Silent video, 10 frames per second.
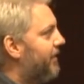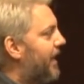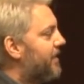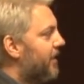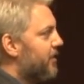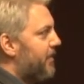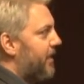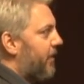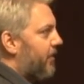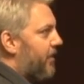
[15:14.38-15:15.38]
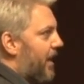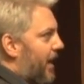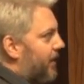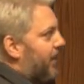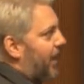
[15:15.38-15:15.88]
That tells me that they're
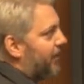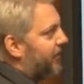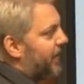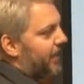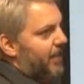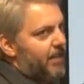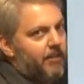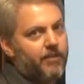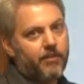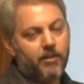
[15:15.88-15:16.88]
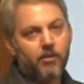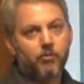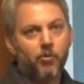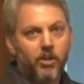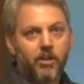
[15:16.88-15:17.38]
not confident enough in their
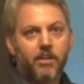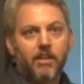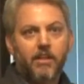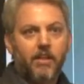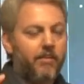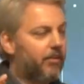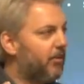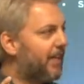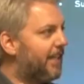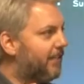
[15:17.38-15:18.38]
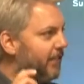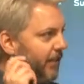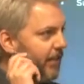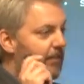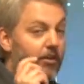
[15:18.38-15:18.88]
own work and their own,
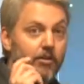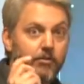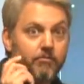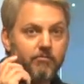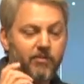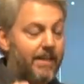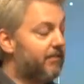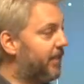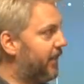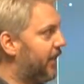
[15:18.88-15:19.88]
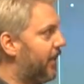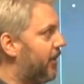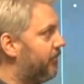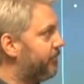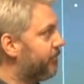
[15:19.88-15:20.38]
in their own frankly, uh,